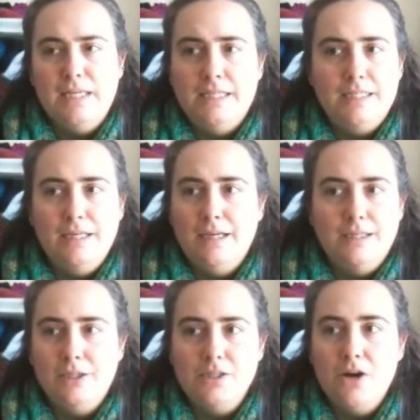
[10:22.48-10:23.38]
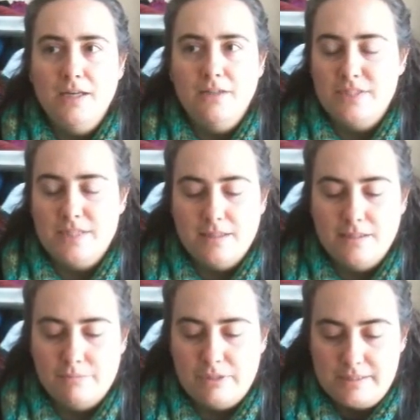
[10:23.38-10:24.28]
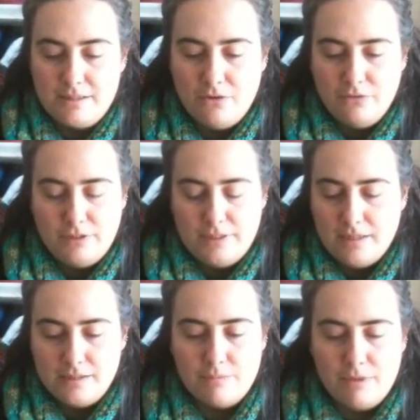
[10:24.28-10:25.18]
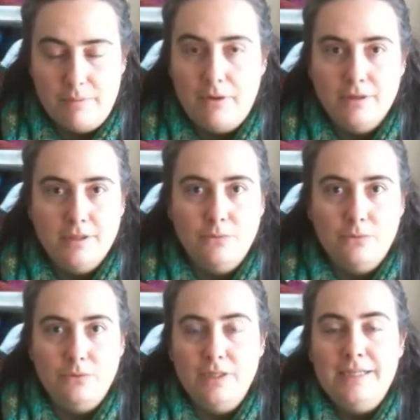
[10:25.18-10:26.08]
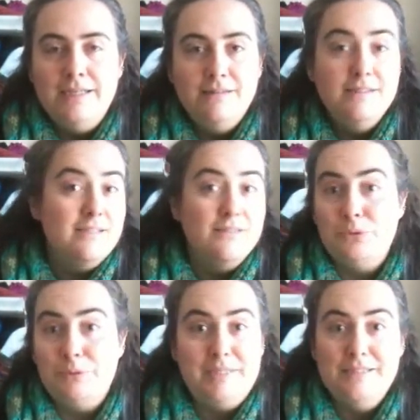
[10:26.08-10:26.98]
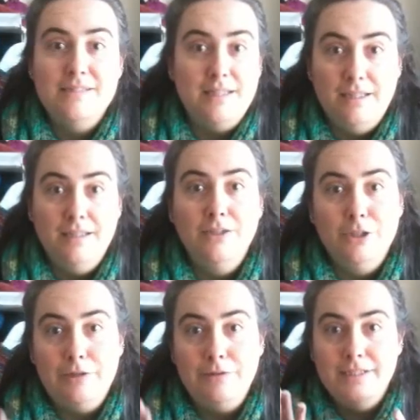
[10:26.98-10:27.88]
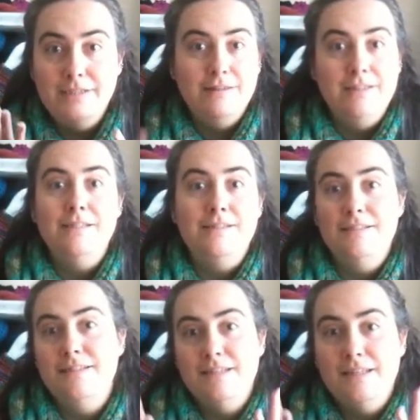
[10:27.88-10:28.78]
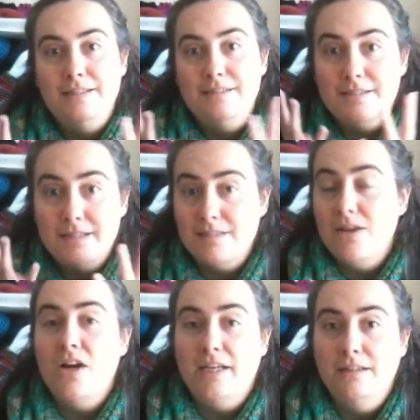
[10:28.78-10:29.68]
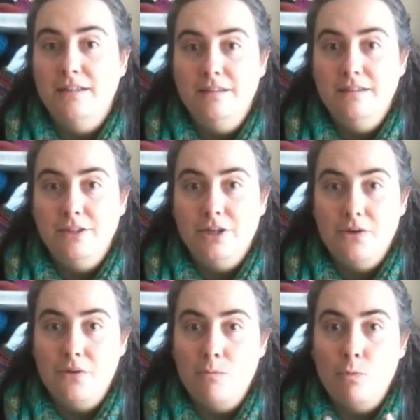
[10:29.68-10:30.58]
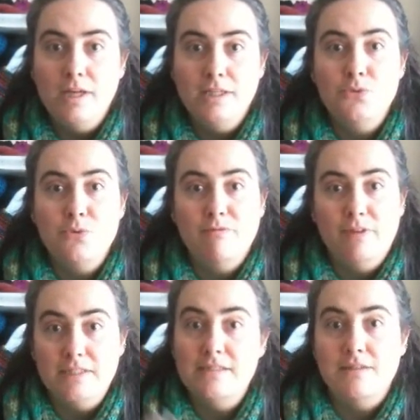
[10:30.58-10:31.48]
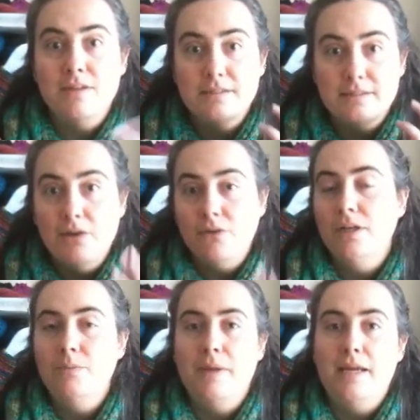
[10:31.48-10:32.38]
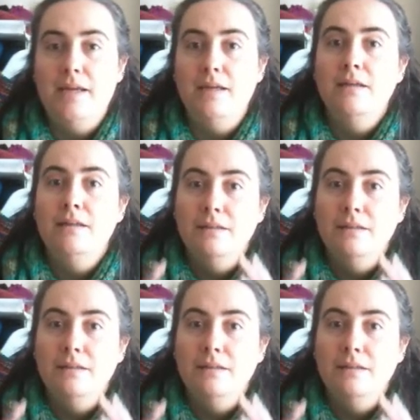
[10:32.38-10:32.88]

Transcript: And I kind of said to myself and to my partner, well, this is all a bit silly, you know, this is a sign, you know, I'm wanting to invest and there's now going to be